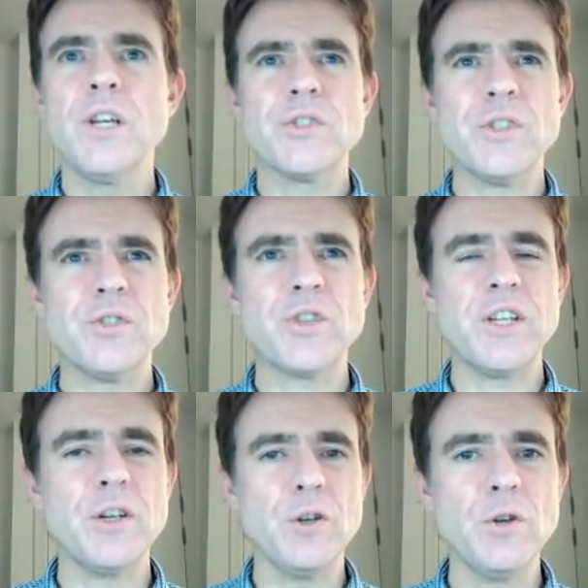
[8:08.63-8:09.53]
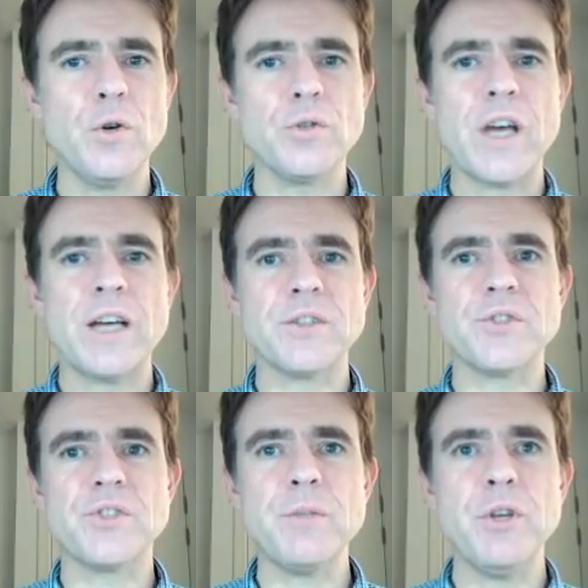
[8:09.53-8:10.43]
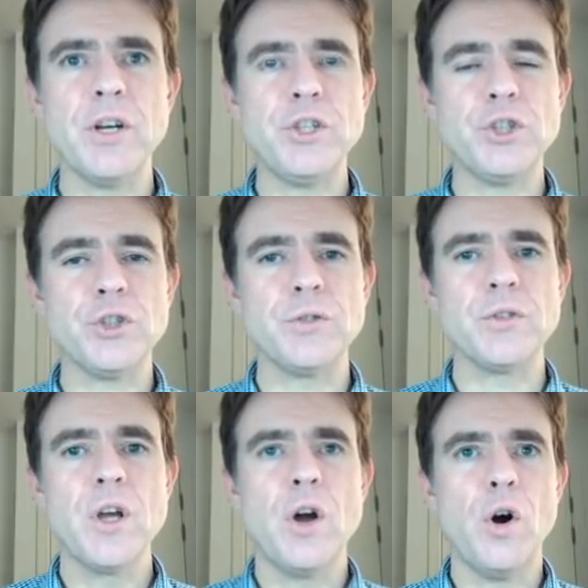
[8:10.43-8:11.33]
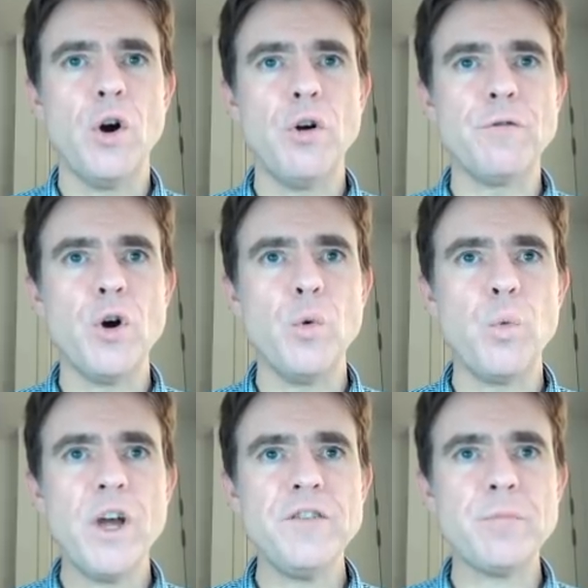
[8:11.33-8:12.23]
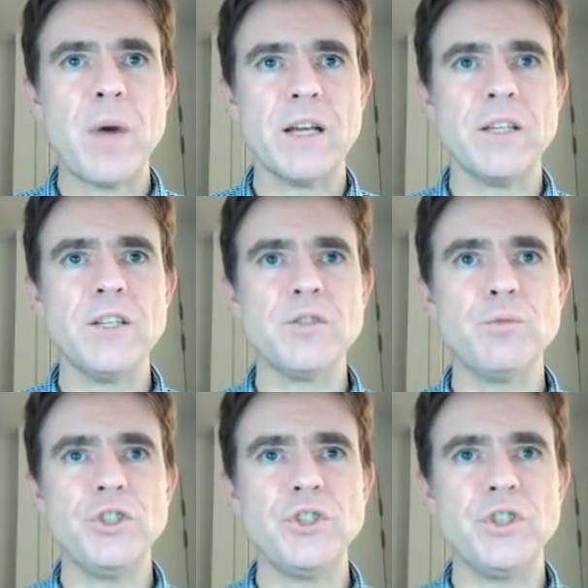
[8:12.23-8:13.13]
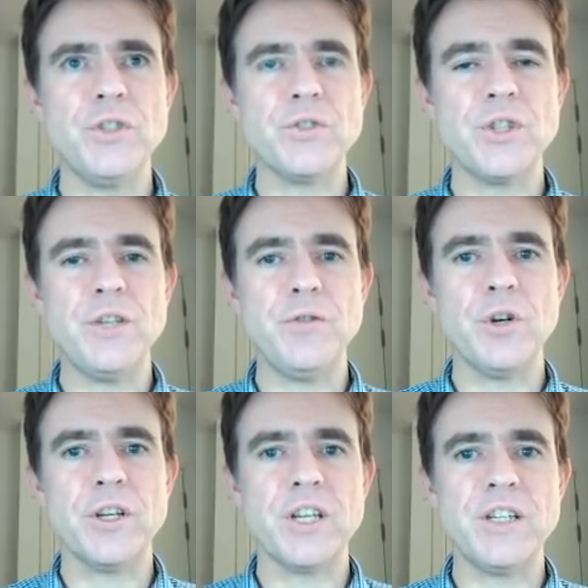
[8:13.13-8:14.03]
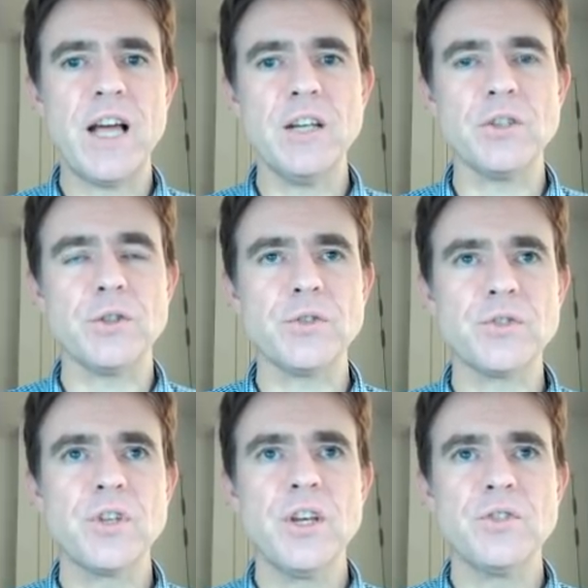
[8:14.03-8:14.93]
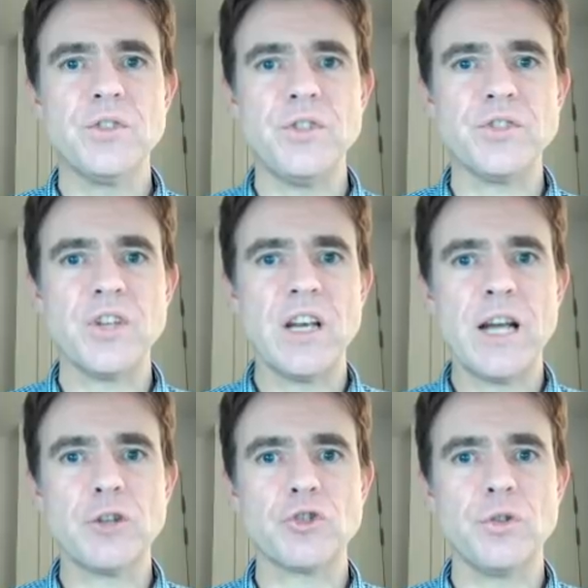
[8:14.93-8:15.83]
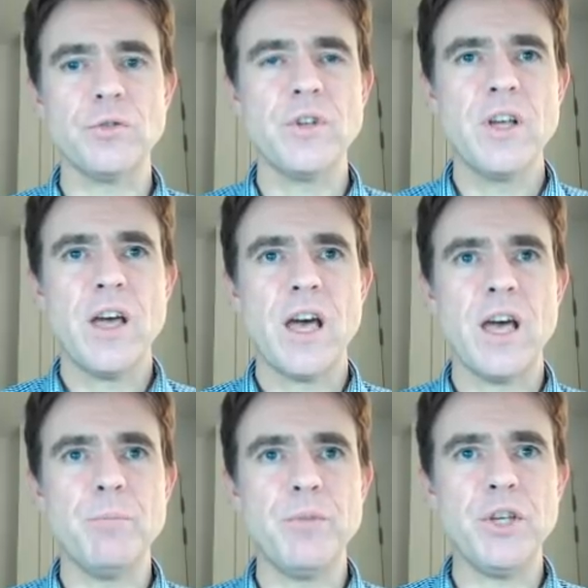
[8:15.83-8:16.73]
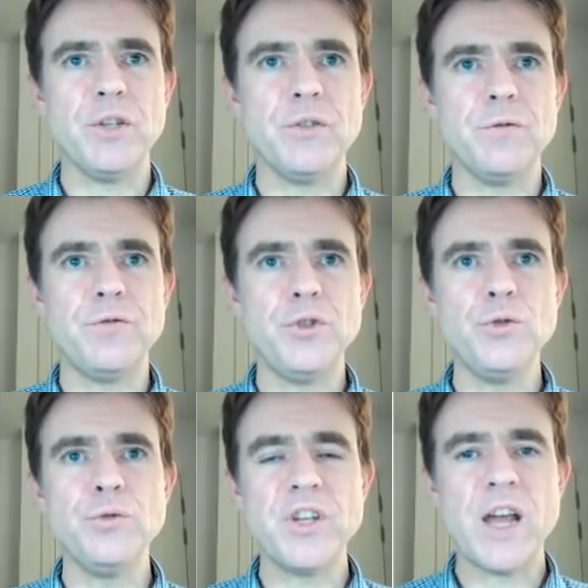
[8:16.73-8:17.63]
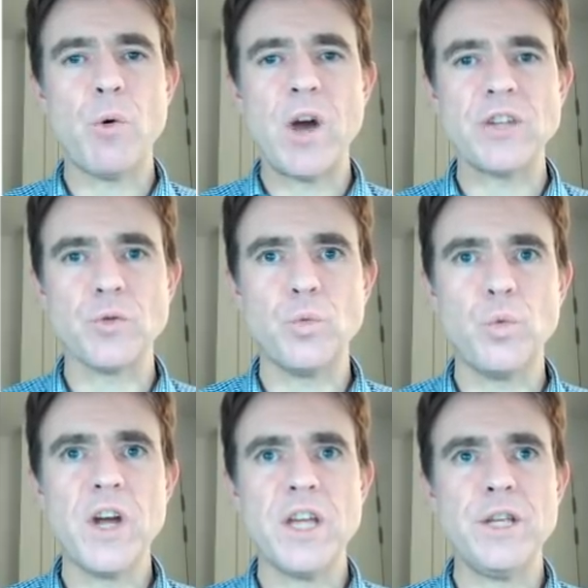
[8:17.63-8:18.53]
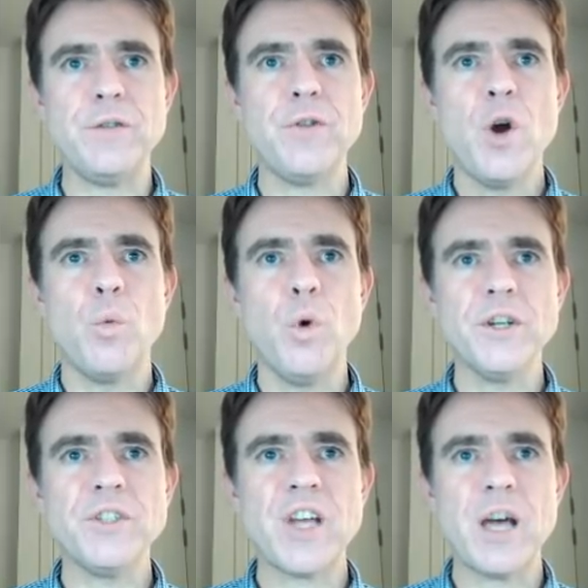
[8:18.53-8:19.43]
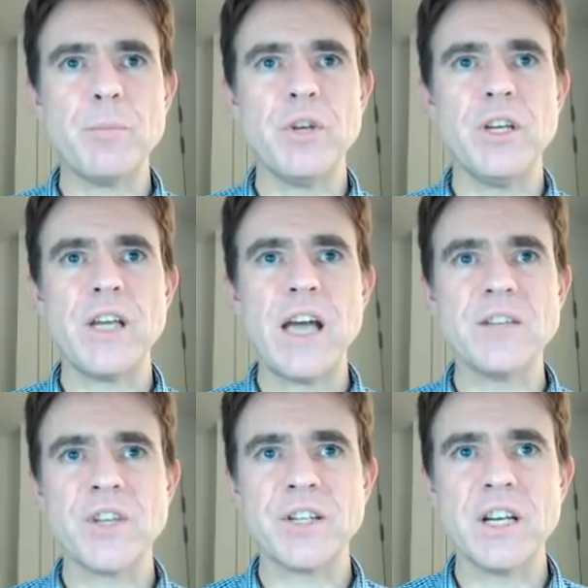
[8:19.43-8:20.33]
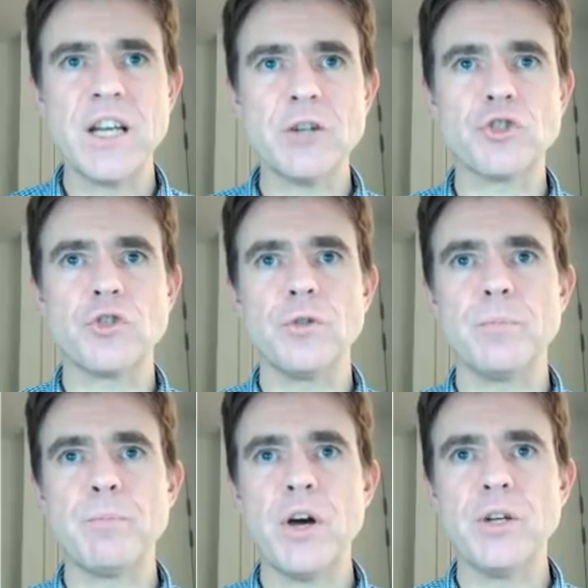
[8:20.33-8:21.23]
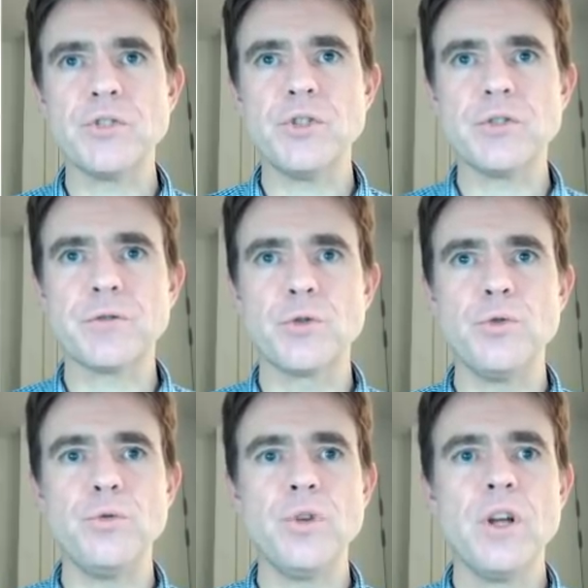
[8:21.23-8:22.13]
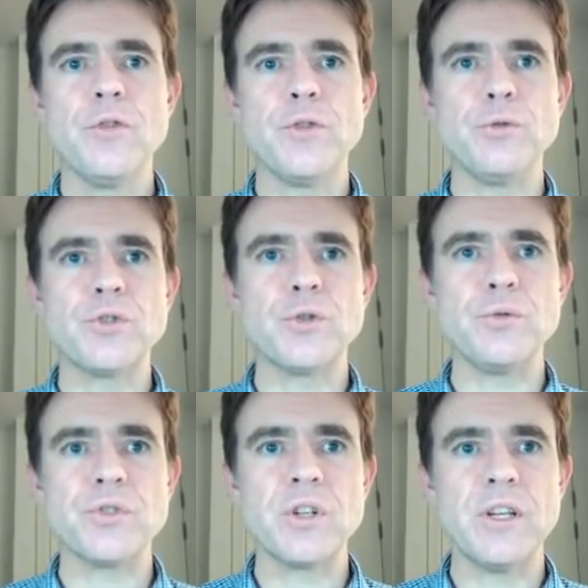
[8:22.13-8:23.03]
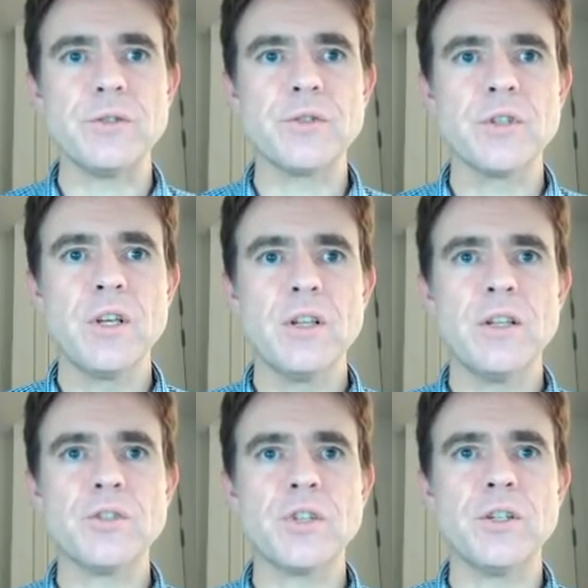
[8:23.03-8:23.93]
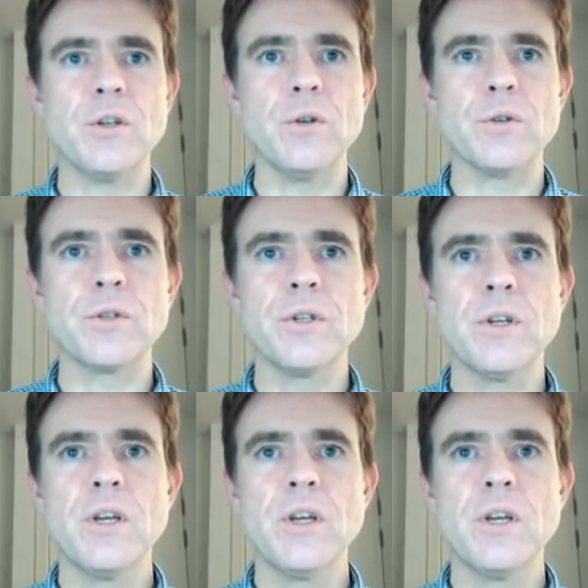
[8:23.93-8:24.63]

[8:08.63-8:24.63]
So let's take a look at a simulation of a wave packet, which is, if you like, analogous to this electron and being viewed now as a wave. What is happening as that electron passes through those two slits? Let's take a look.